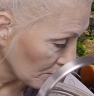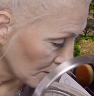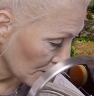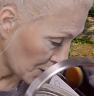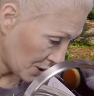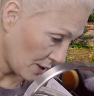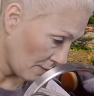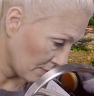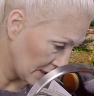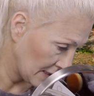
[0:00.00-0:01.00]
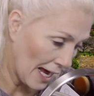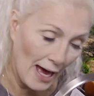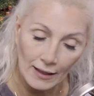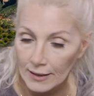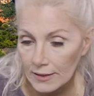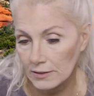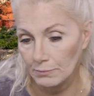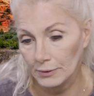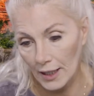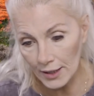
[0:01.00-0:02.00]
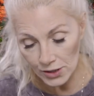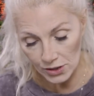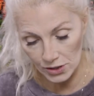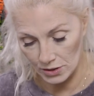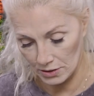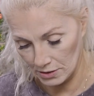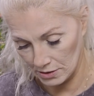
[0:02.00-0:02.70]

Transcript: with some Dallas blush